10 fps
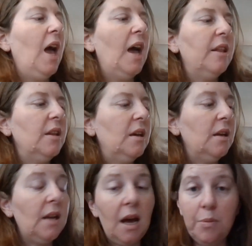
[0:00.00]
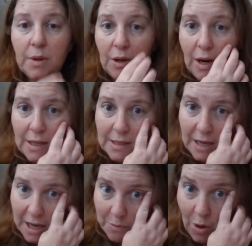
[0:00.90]
And then up at the Great
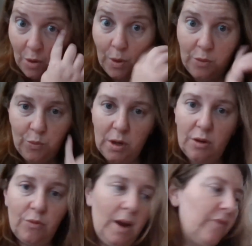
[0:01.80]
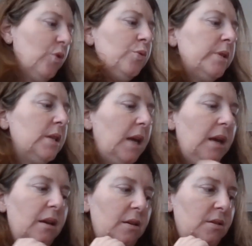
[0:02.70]
Escape, I won one of the raffles,
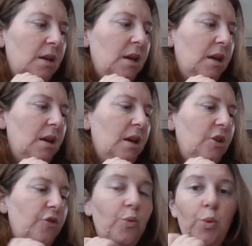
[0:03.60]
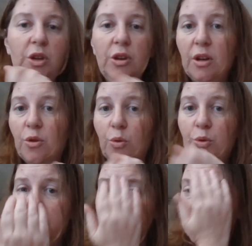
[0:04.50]
and when you get
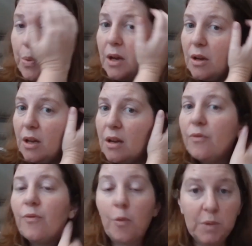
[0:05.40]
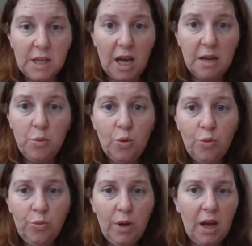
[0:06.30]
called, you get to pick from the
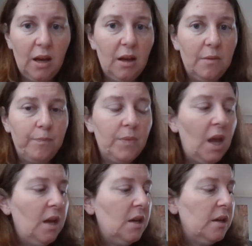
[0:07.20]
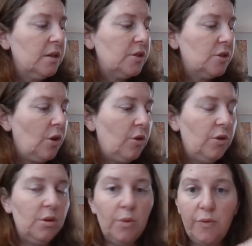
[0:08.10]
table.
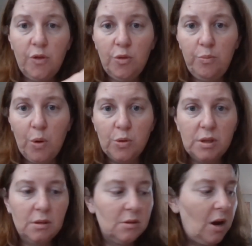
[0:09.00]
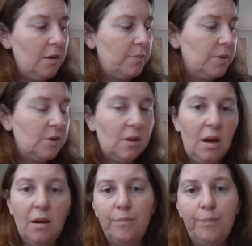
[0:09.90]
So there were a few books and scraps,
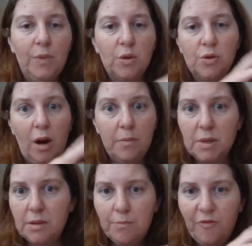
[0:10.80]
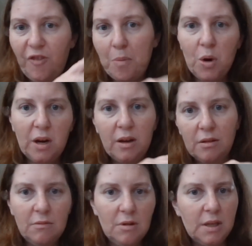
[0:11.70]
not scraps, fabric
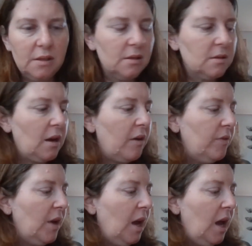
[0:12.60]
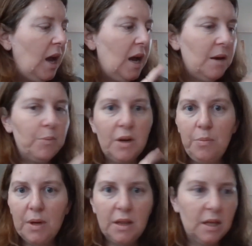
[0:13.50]
and threads and stuff. But I
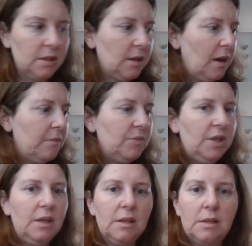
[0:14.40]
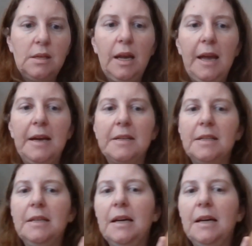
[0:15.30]
picked this up. Check this thing out.